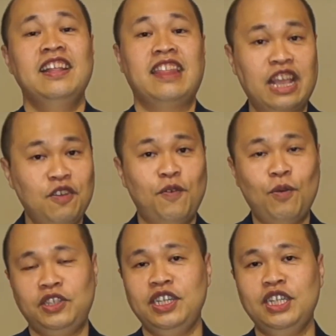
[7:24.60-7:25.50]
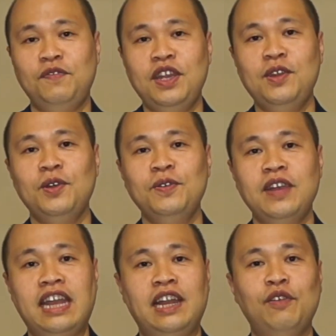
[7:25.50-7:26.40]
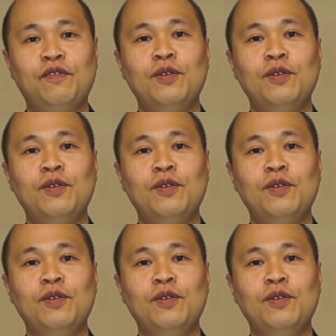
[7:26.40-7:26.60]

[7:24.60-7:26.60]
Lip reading: Thank you for watching this video, and I look